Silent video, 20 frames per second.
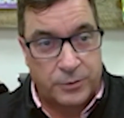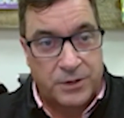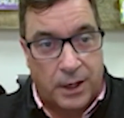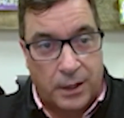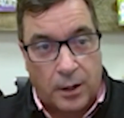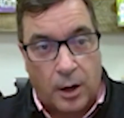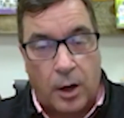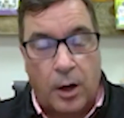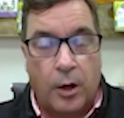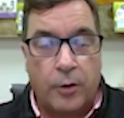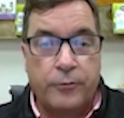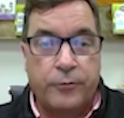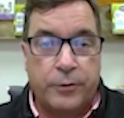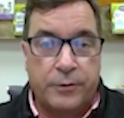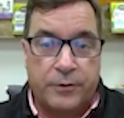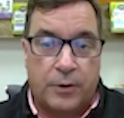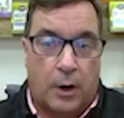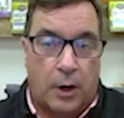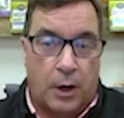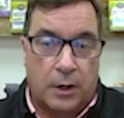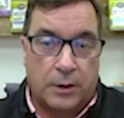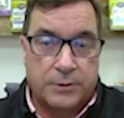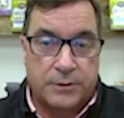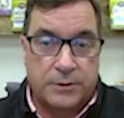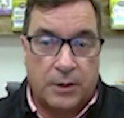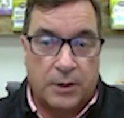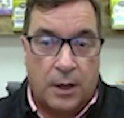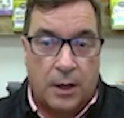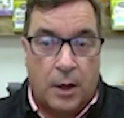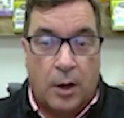take 100
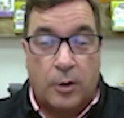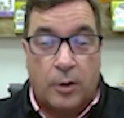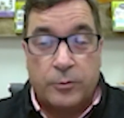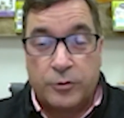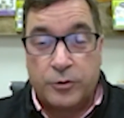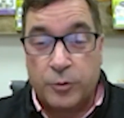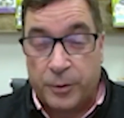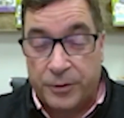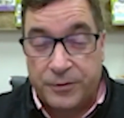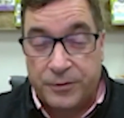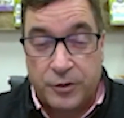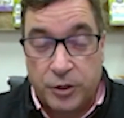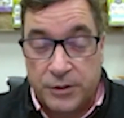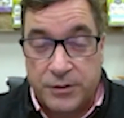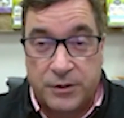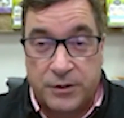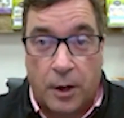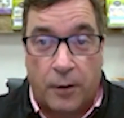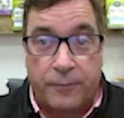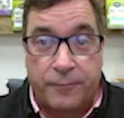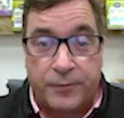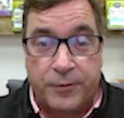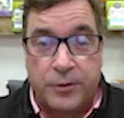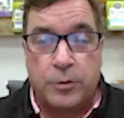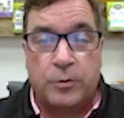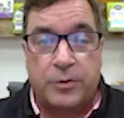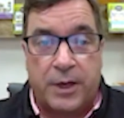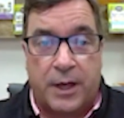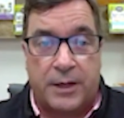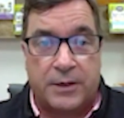dogs with just a
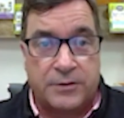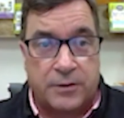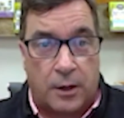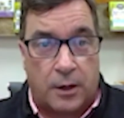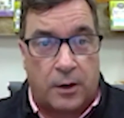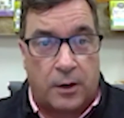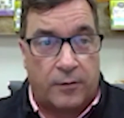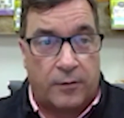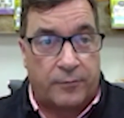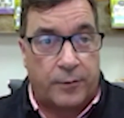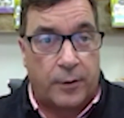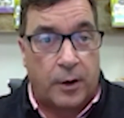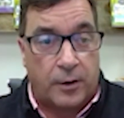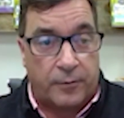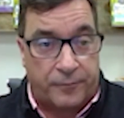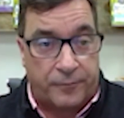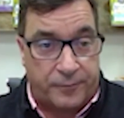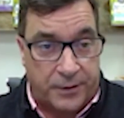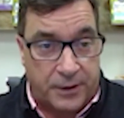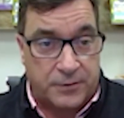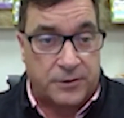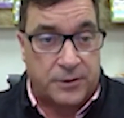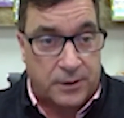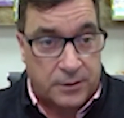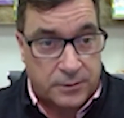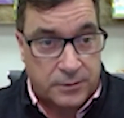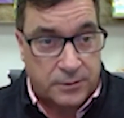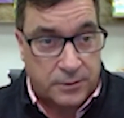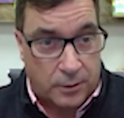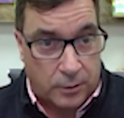few days of
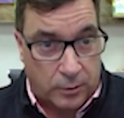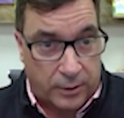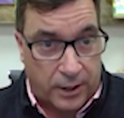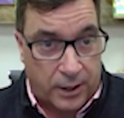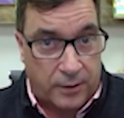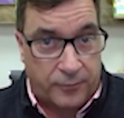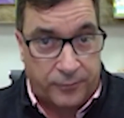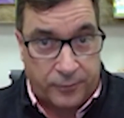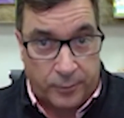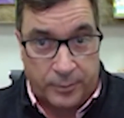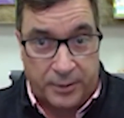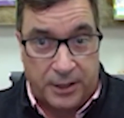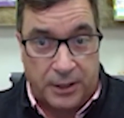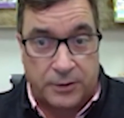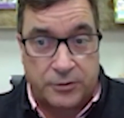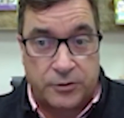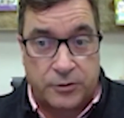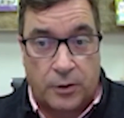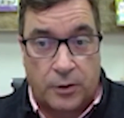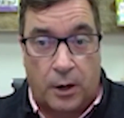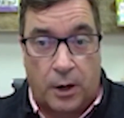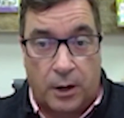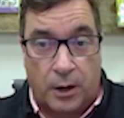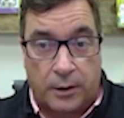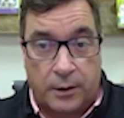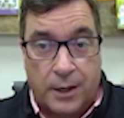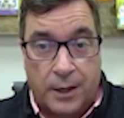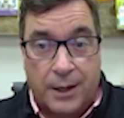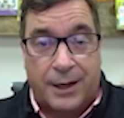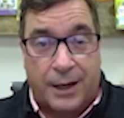feces, okay, from each
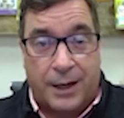dog,